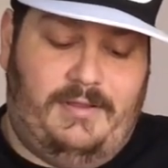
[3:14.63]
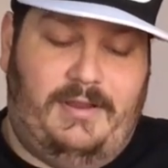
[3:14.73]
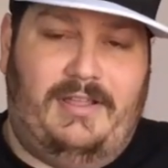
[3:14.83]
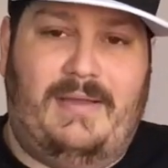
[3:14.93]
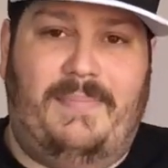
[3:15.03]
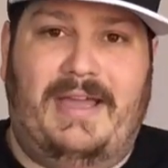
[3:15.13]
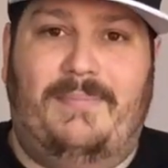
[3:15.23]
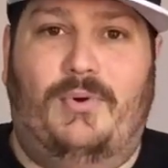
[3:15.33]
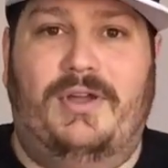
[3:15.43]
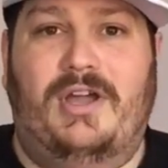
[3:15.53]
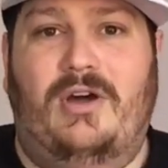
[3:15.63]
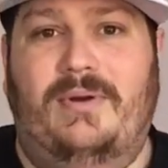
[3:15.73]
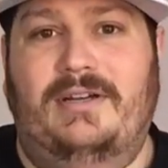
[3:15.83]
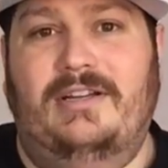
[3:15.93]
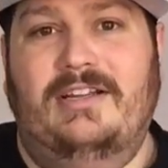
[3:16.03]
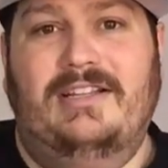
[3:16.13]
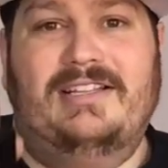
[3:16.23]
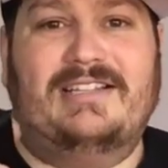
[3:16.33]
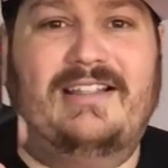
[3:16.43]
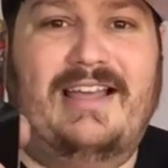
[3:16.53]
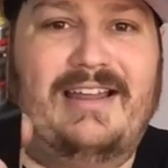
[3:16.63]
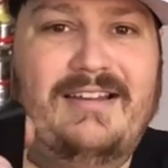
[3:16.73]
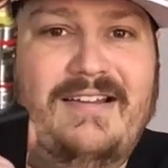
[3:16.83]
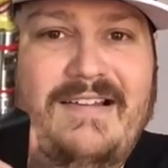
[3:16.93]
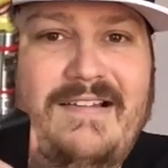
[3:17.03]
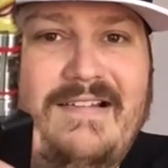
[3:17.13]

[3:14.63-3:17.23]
Hear that bad boy going? Listen to that.